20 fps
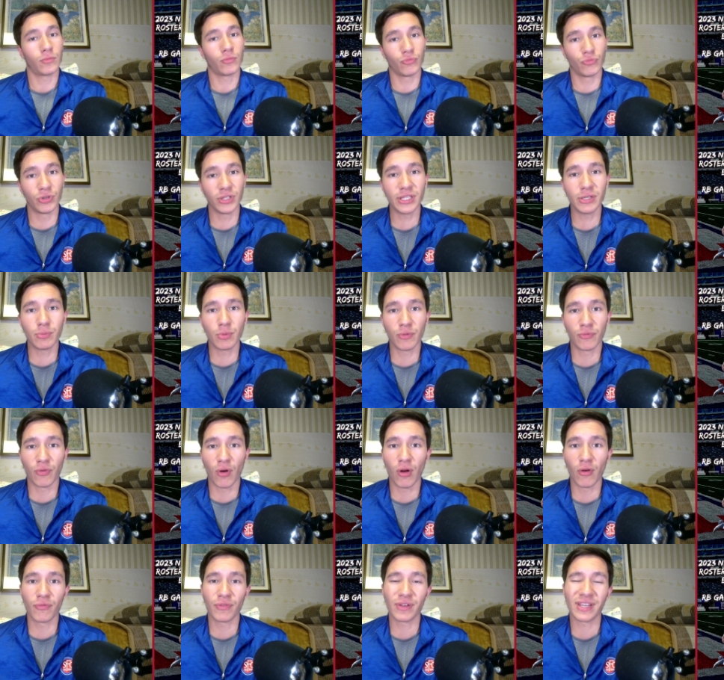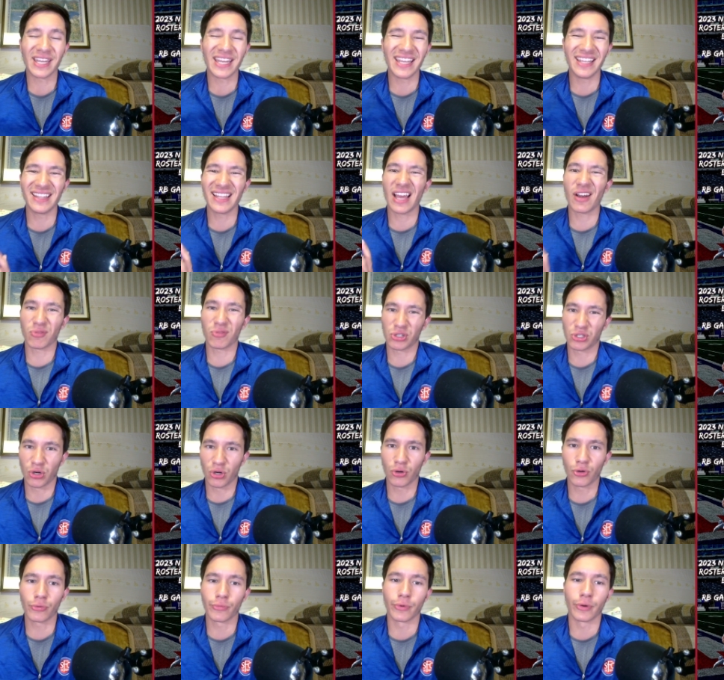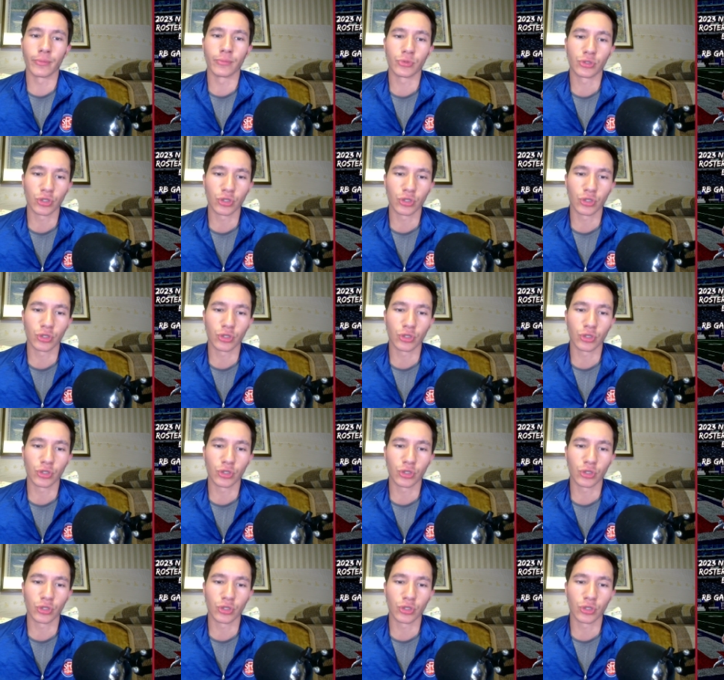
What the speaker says: really revolving in that return room.